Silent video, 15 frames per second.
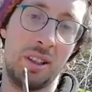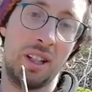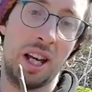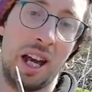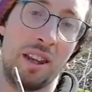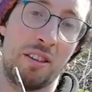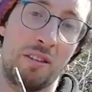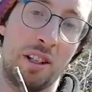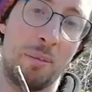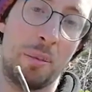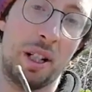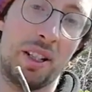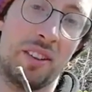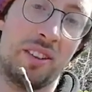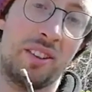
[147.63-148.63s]
Yeah, 3
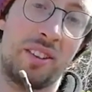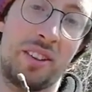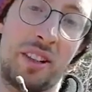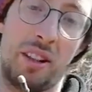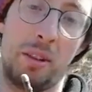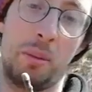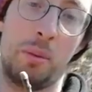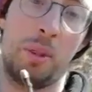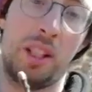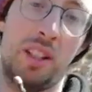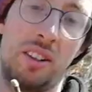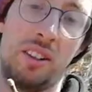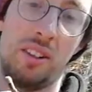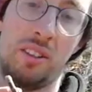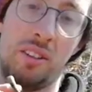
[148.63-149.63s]
buds, so 1,
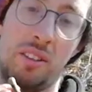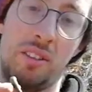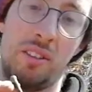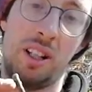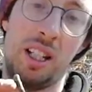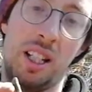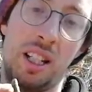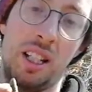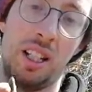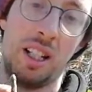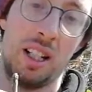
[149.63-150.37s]
2, 3,